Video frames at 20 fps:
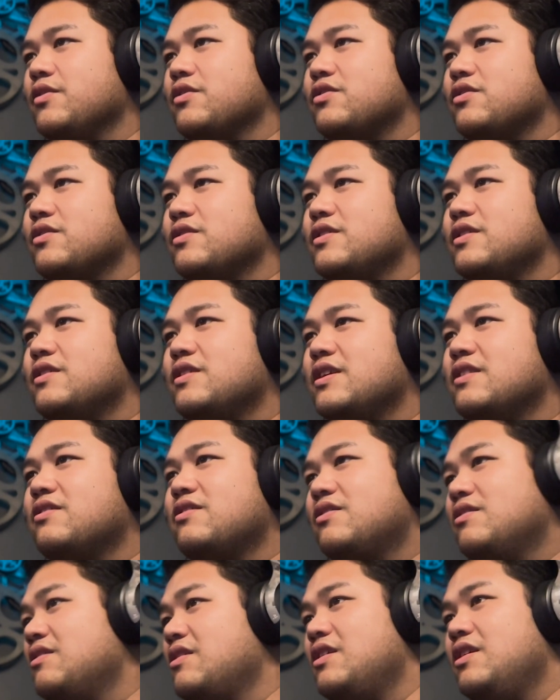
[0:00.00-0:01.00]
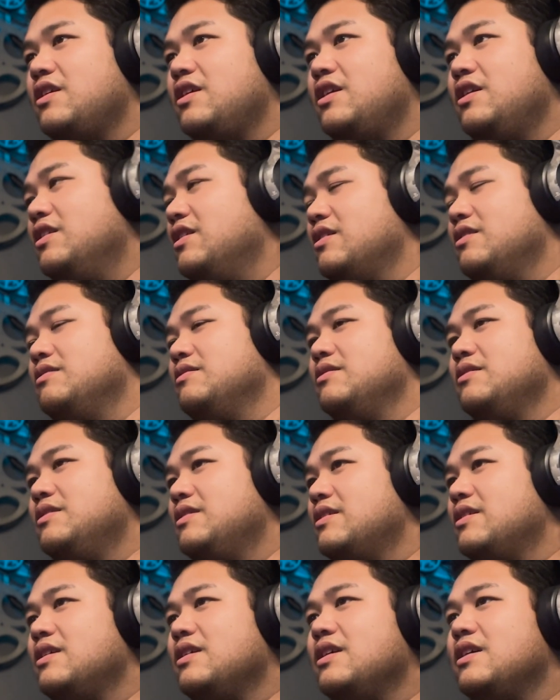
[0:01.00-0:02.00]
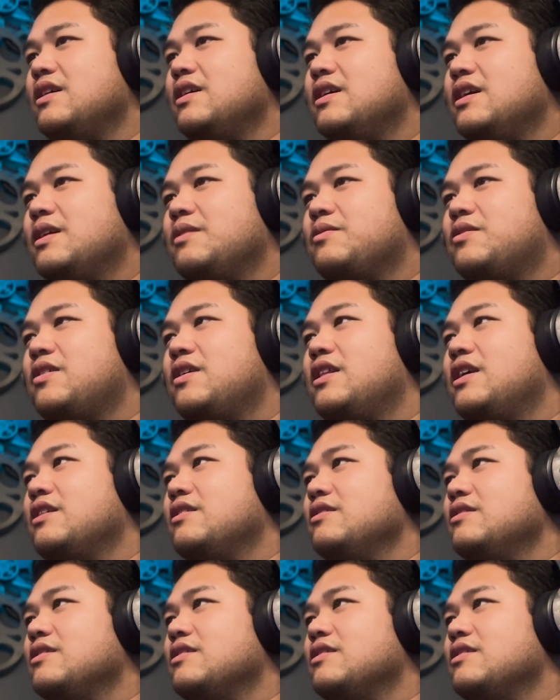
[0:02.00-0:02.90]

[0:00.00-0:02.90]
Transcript: So it's you know I'd say like